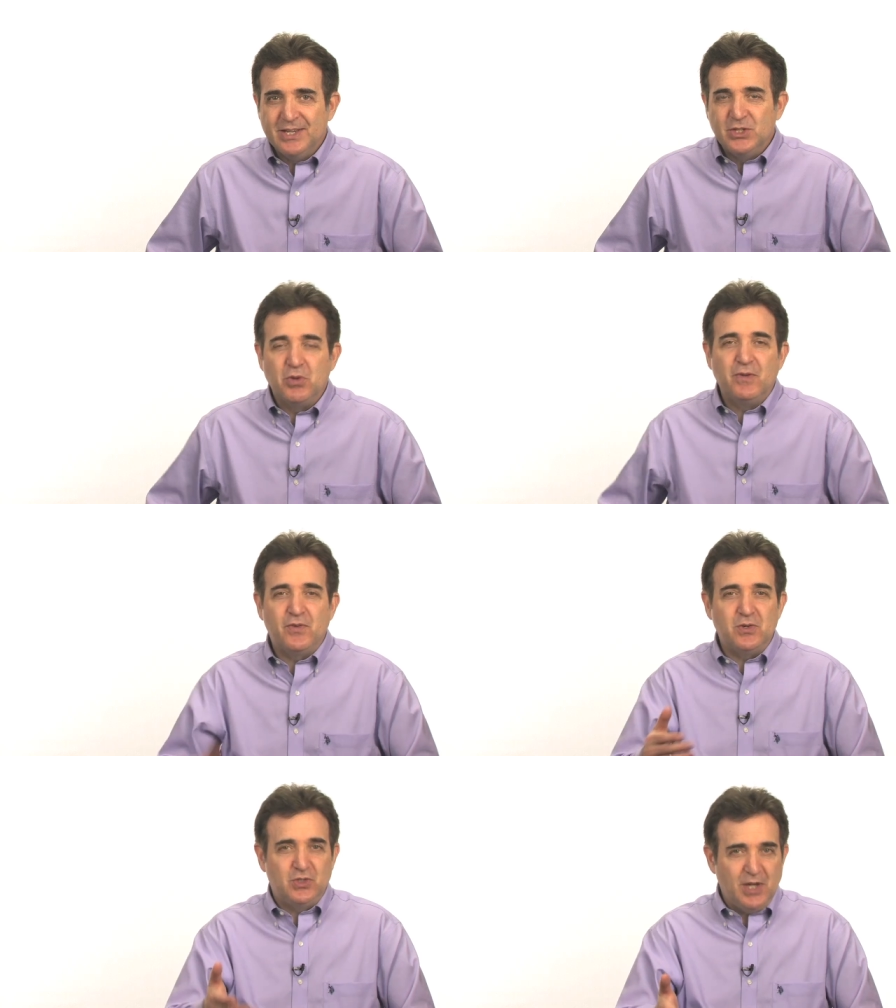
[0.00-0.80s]
So the
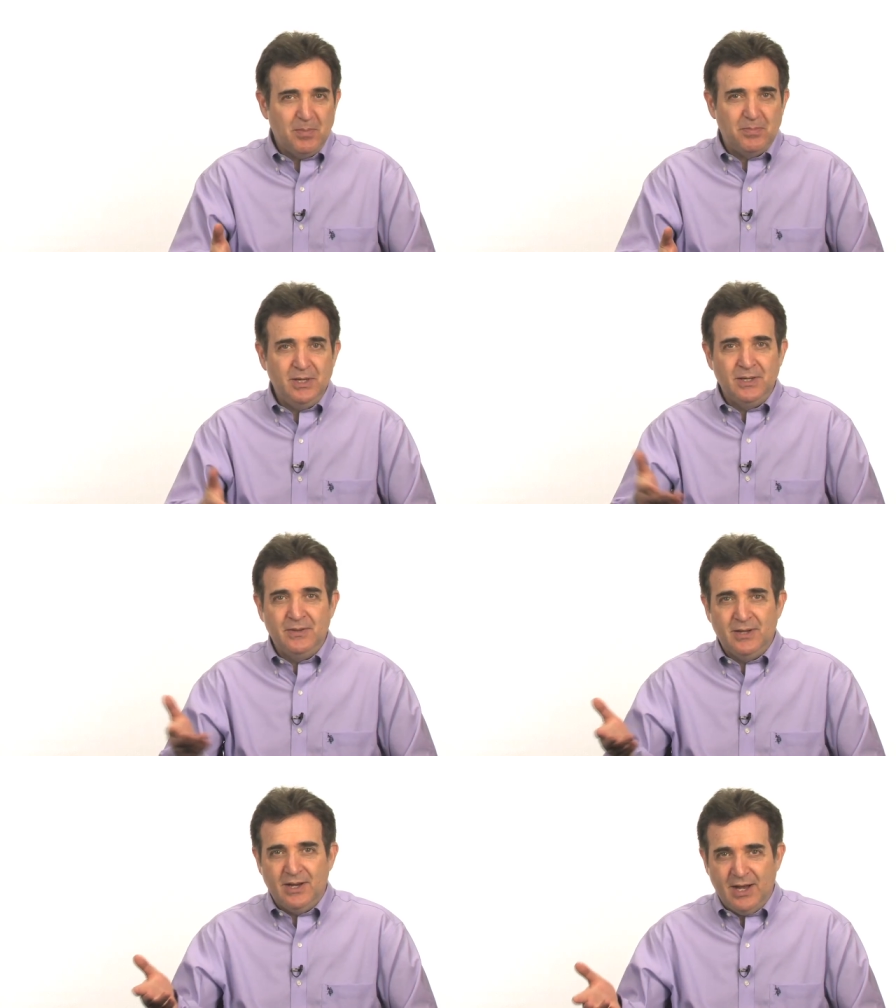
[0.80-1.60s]
first step
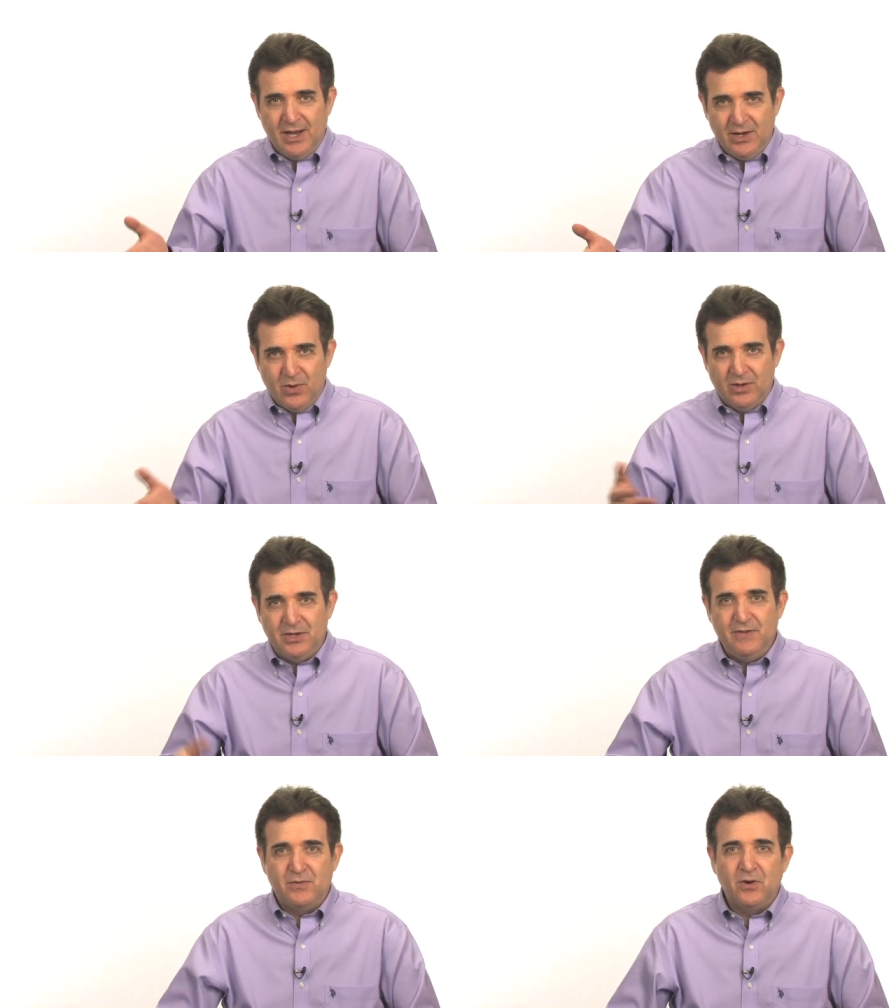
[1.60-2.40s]
in the
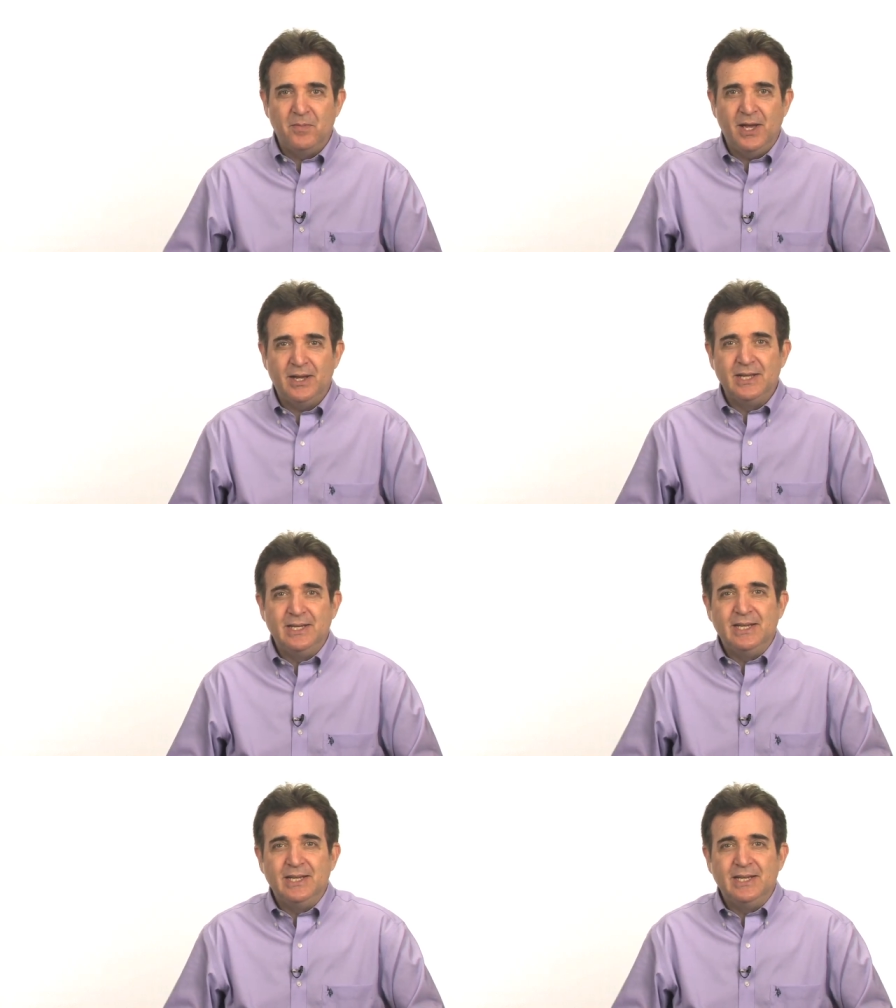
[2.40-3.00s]
high-quality format